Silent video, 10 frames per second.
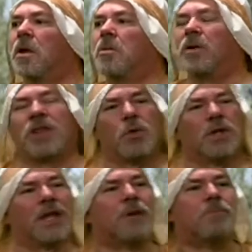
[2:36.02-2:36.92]
but they were
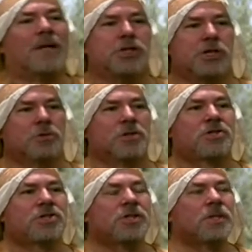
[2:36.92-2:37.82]
led by
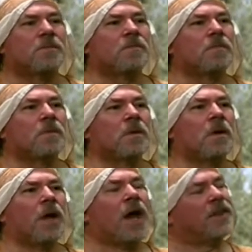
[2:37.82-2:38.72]
Judas.
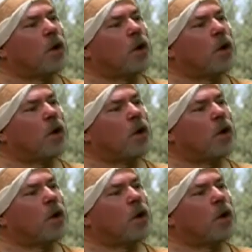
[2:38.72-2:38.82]
And